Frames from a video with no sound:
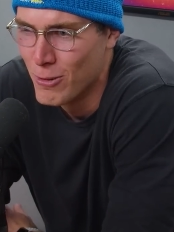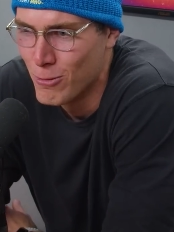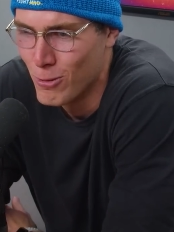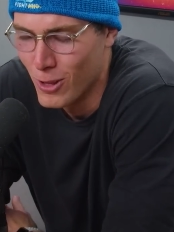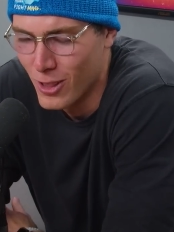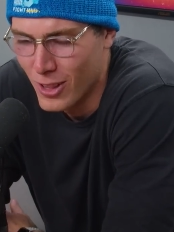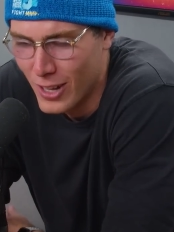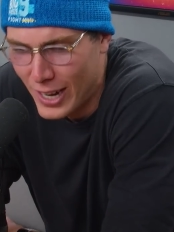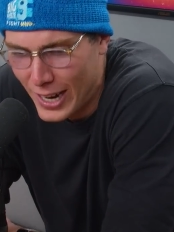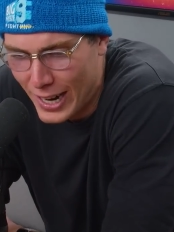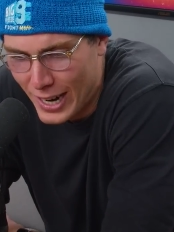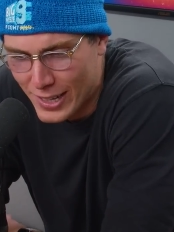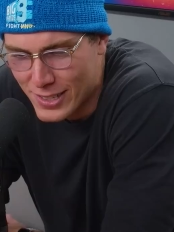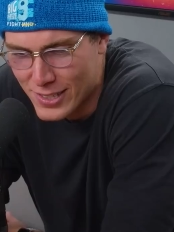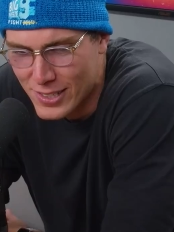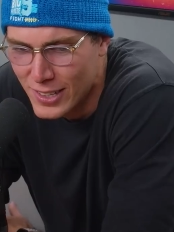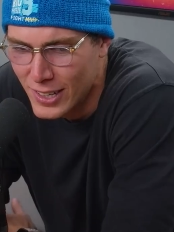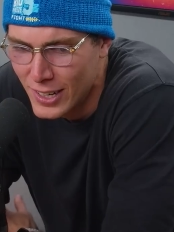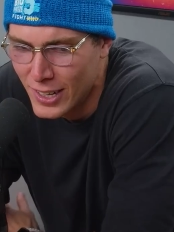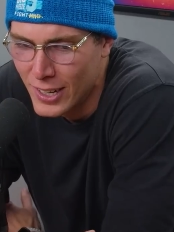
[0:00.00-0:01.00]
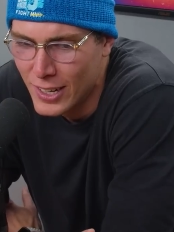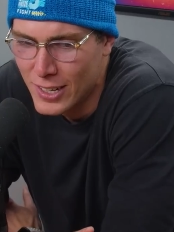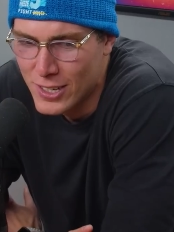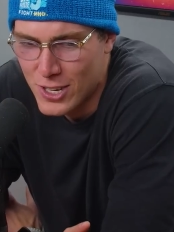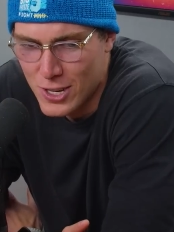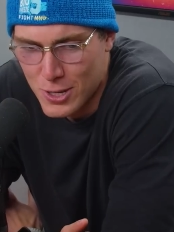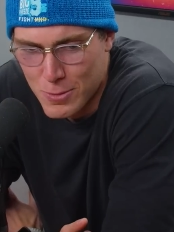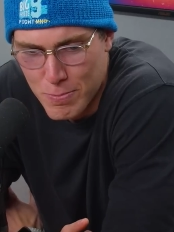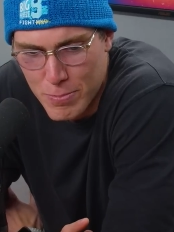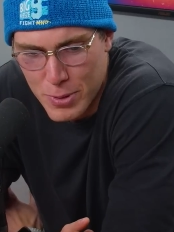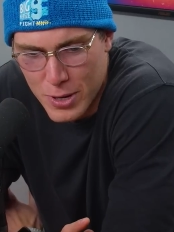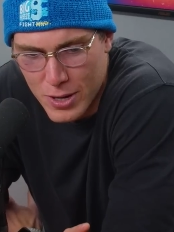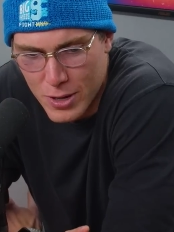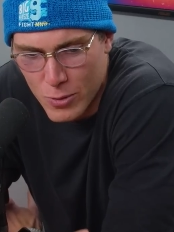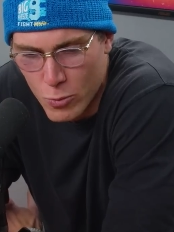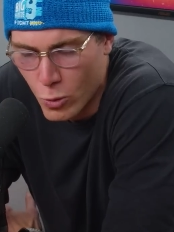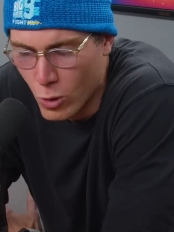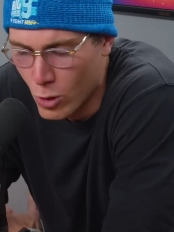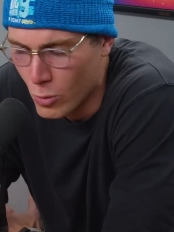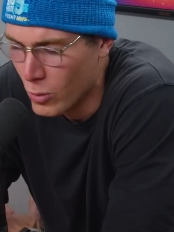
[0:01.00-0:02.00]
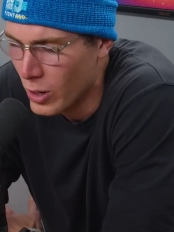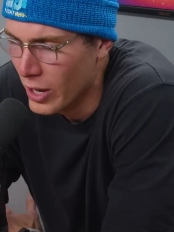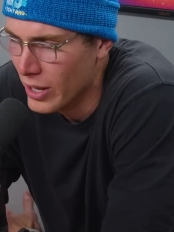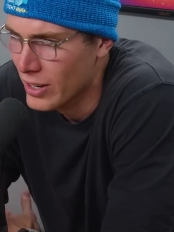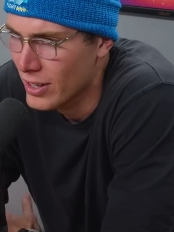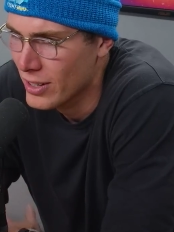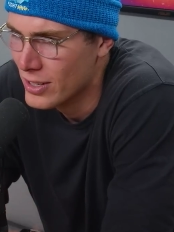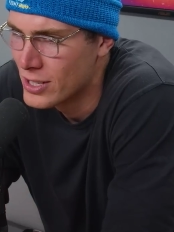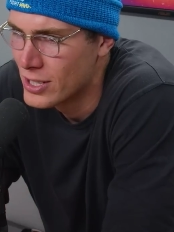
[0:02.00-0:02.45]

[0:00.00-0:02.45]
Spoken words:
relax, just be in warm weather,